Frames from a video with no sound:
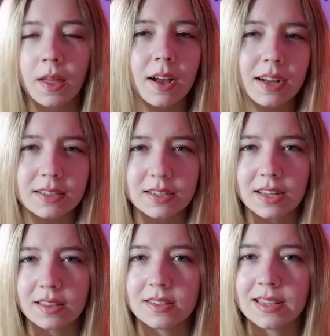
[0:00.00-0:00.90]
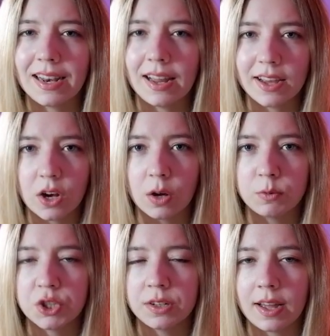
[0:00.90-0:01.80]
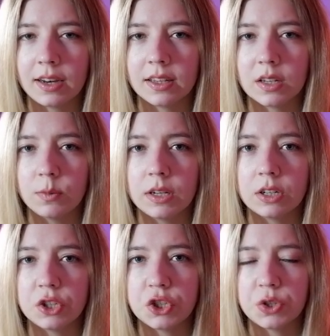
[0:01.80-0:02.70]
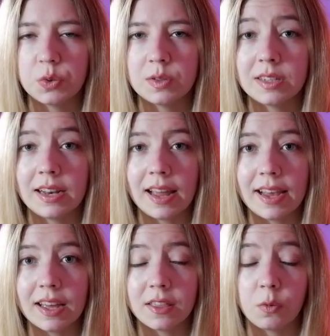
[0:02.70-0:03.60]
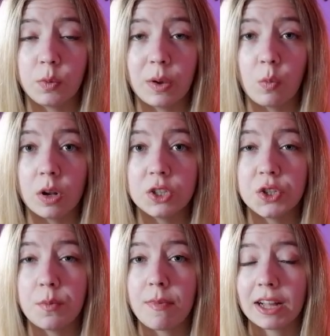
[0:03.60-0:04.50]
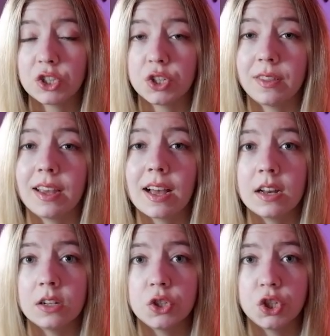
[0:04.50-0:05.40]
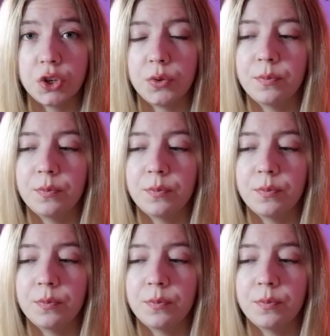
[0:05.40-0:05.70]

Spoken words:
Underneath is the layer option, and here we're going to choose the layer that we want to match the color to.